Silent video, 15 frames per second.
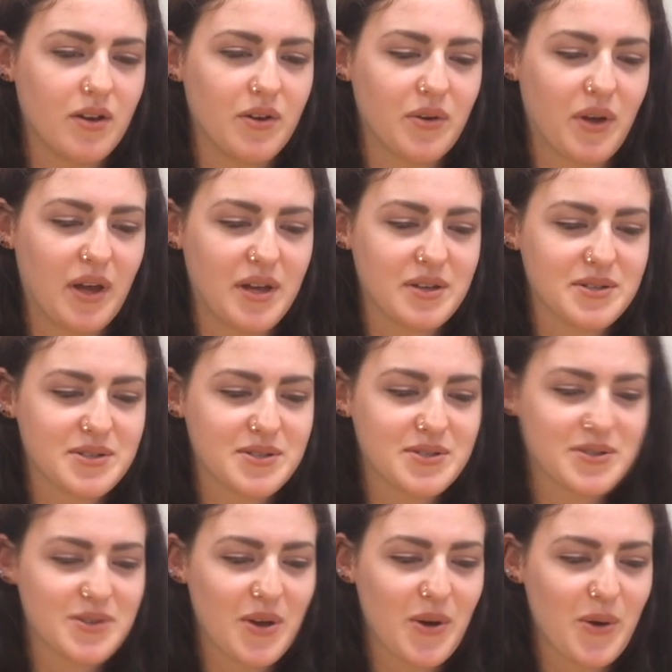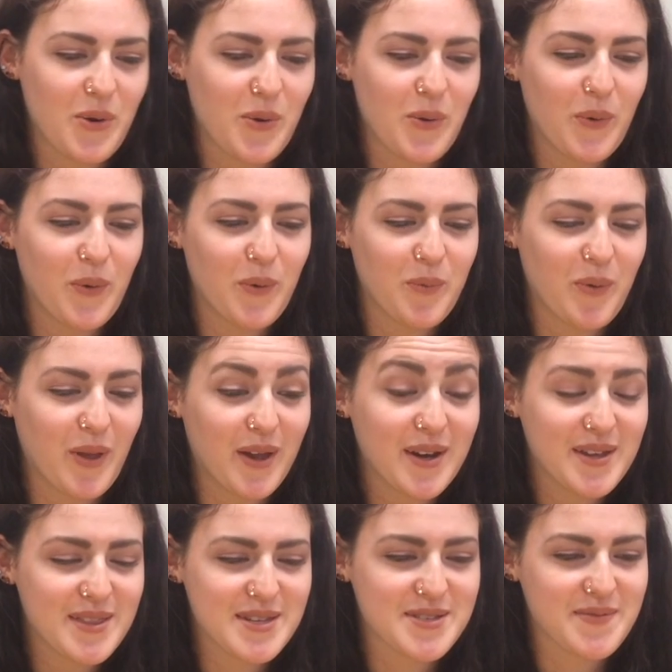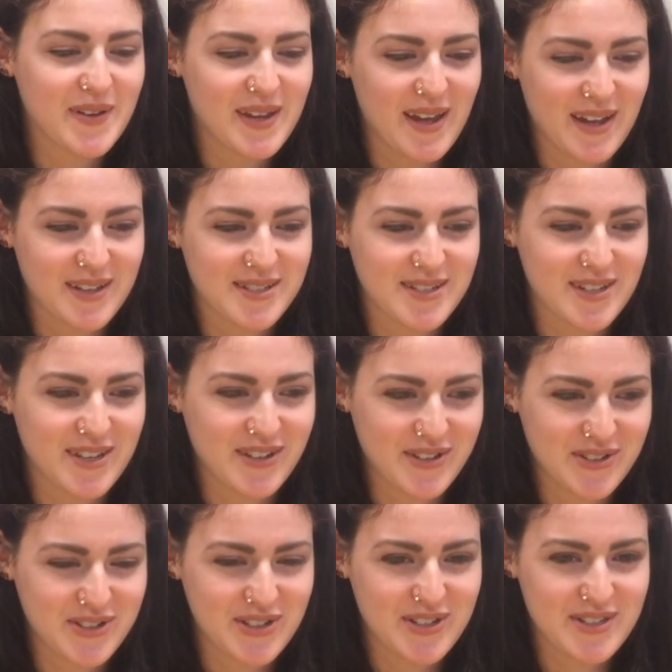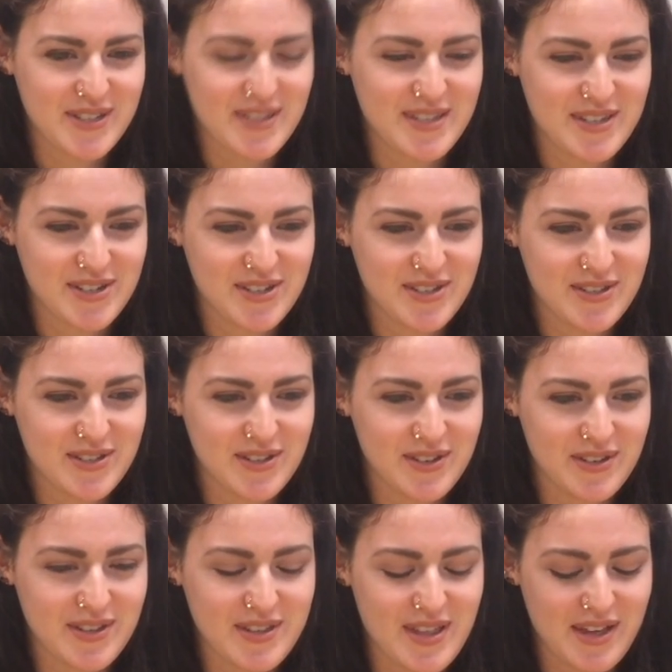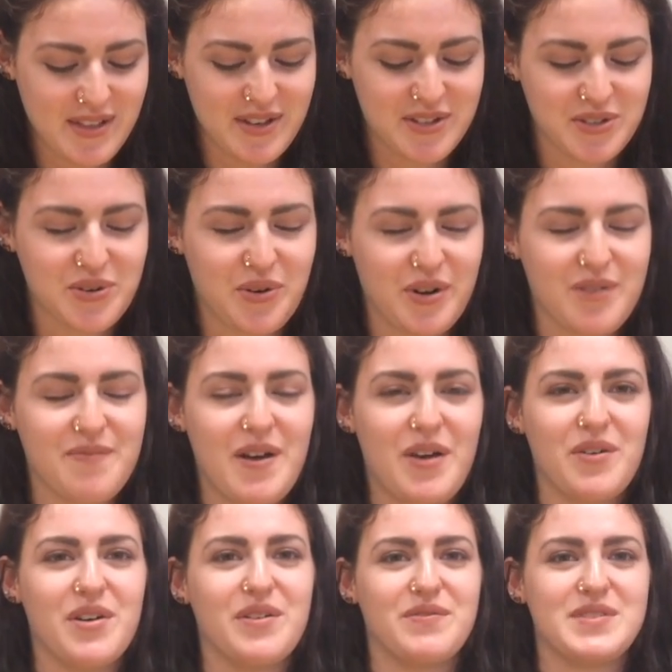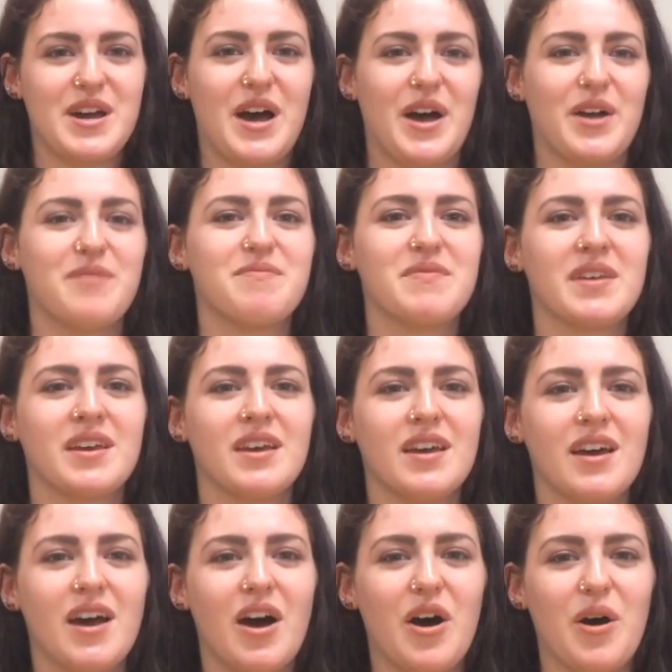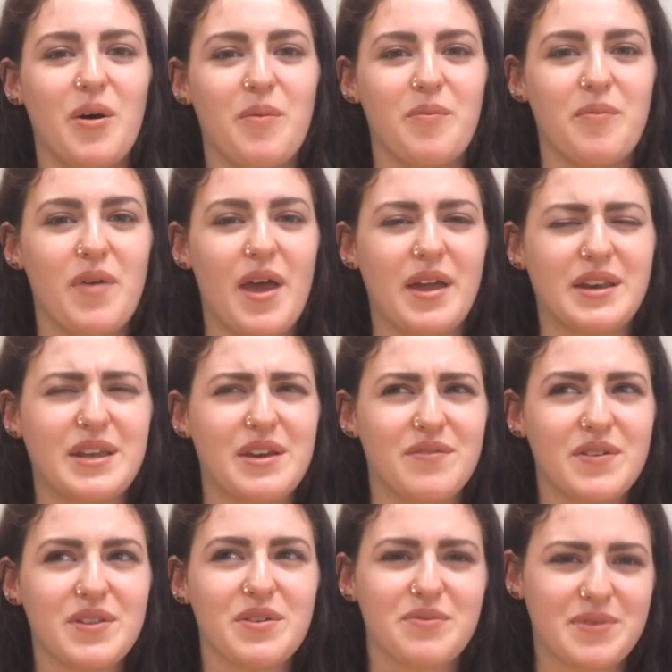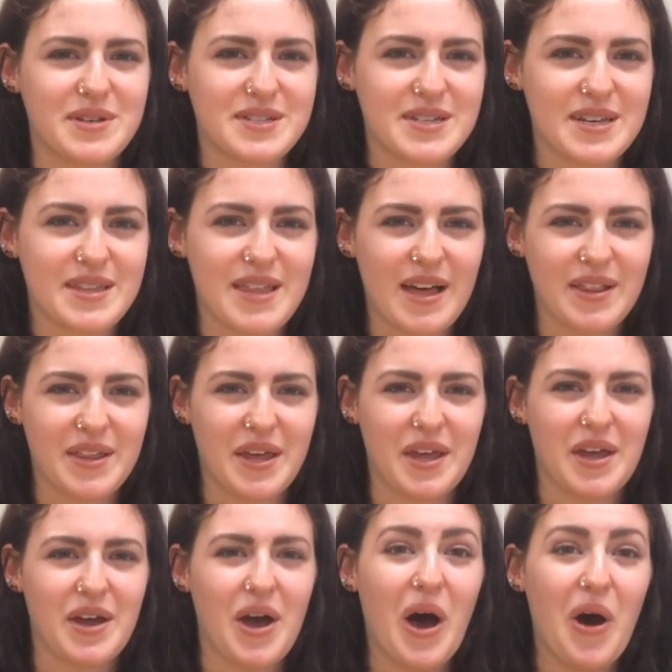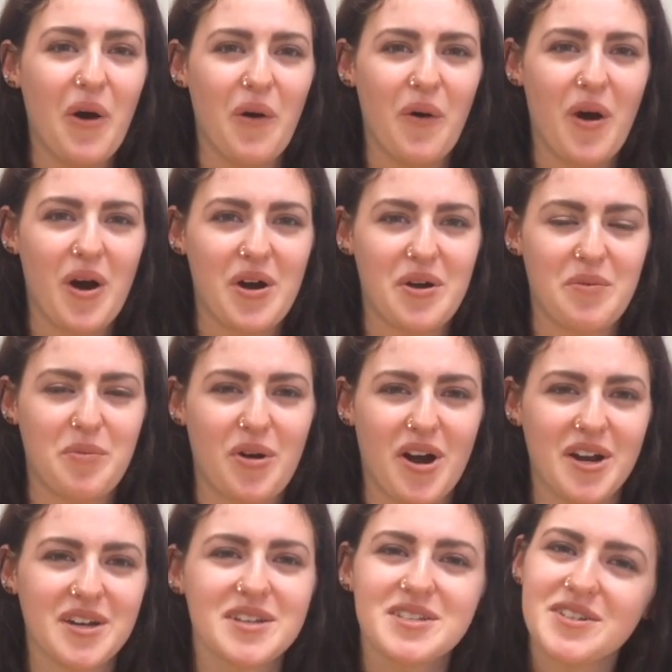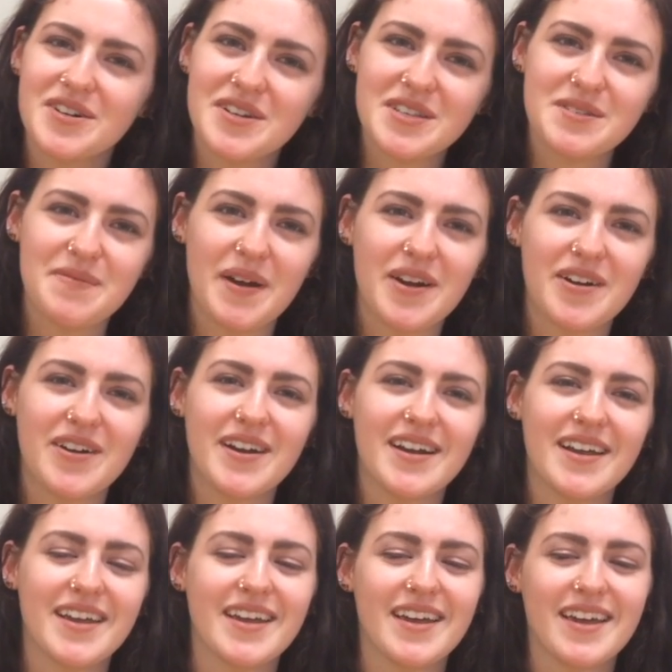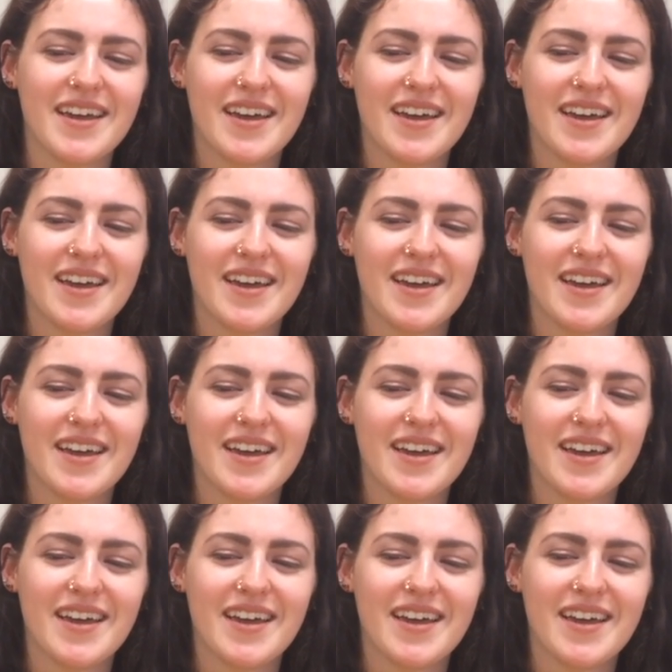Okay, so planning this many executions in that like short amount of time, and giving the reasoning that like, oh, our products are expiring,